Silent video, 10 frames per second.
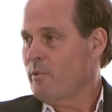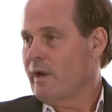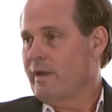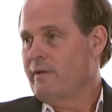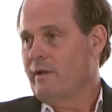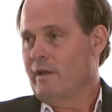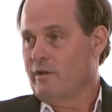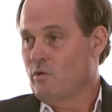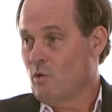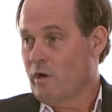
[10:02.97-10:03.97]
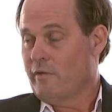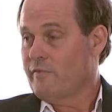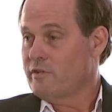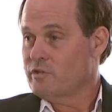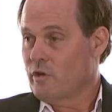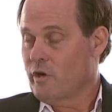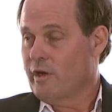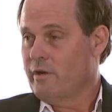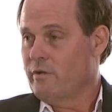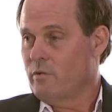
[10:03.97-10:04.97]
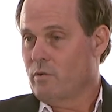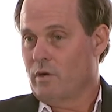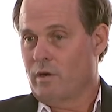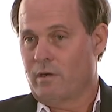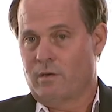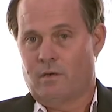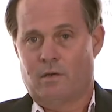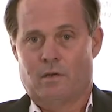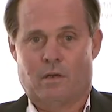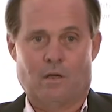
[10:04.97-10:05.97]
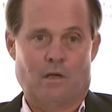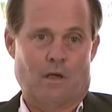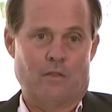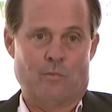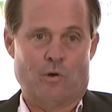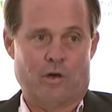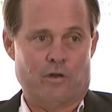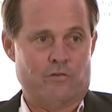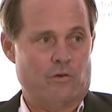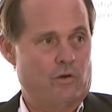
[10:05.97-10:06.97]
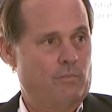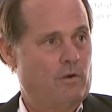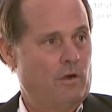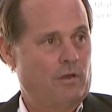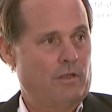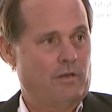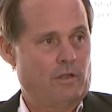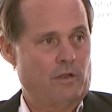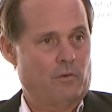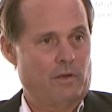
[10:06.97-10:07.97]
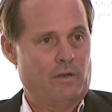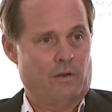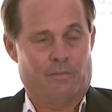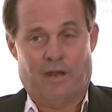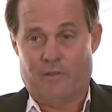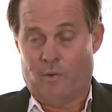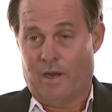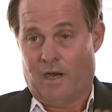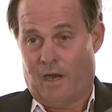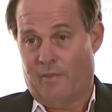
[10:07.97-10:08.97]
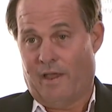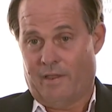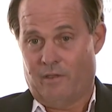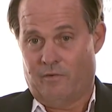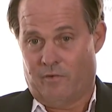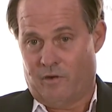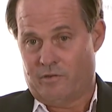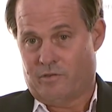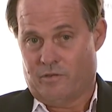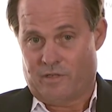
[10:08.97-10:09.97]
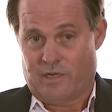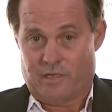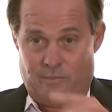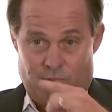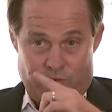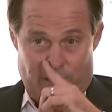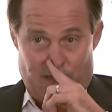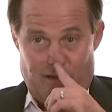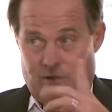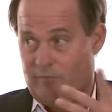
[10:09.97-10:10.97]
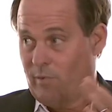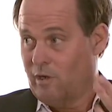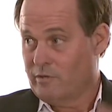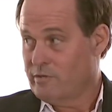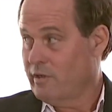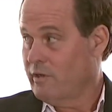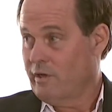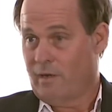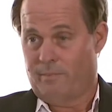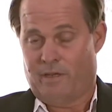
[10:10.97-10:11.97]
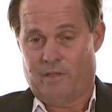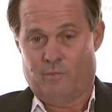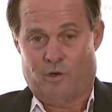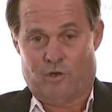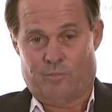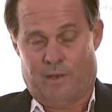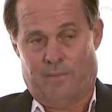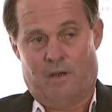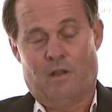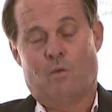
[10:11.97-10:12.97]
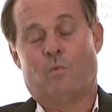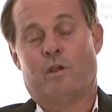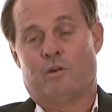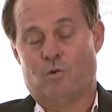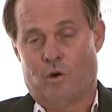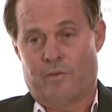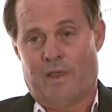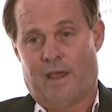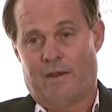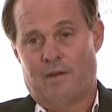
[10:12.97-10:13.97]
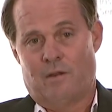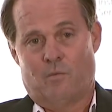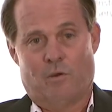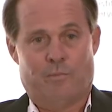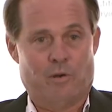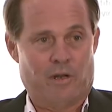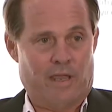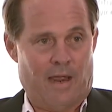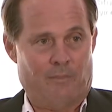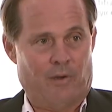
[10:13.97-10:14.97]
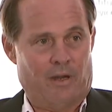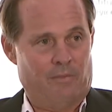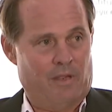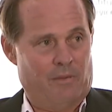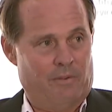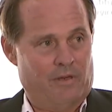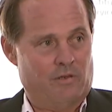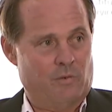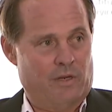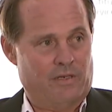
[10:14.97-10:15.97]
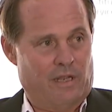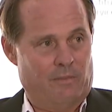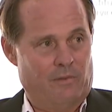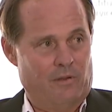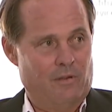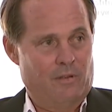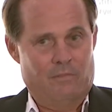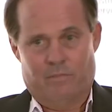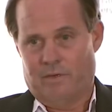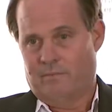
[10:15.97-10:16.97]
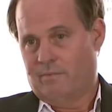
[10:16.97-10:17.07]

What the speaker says: rate and ignored if it's current or on the mortgage or currently delinquent. And by the way, on that universe, there's 18% of malls that are not paying the mortgage payment. We ignored that. We put a cap rate and made a big two-way table, but